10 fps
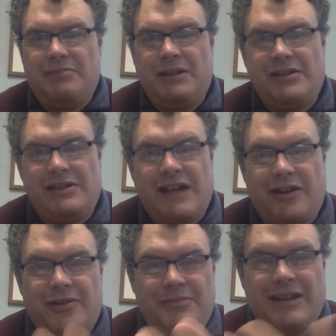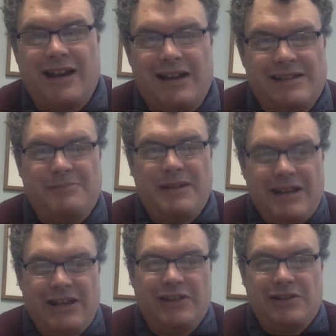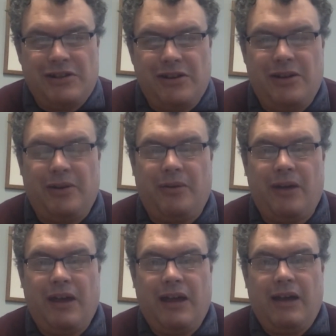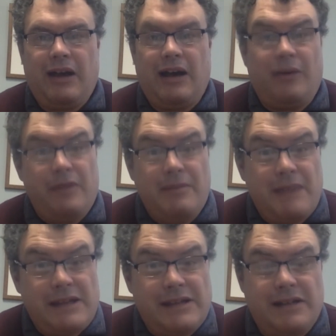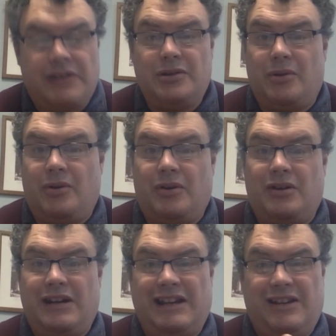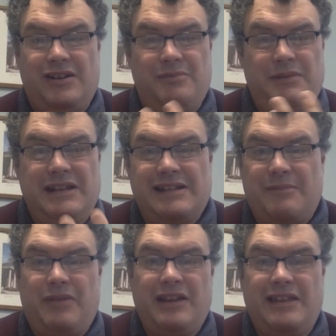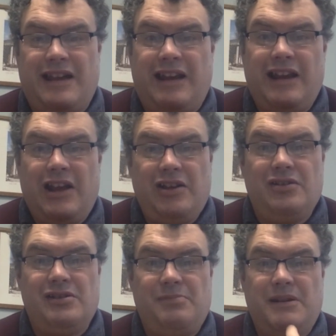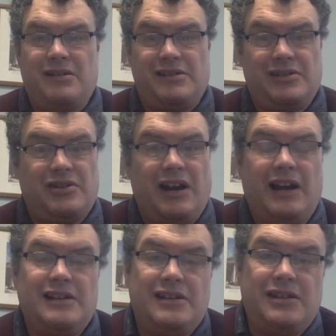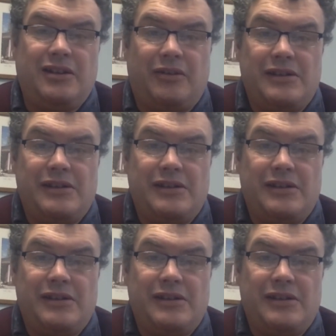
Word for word: Because that could be God speaking to you uh, with a message, or it could be something that your spirit's attracted to.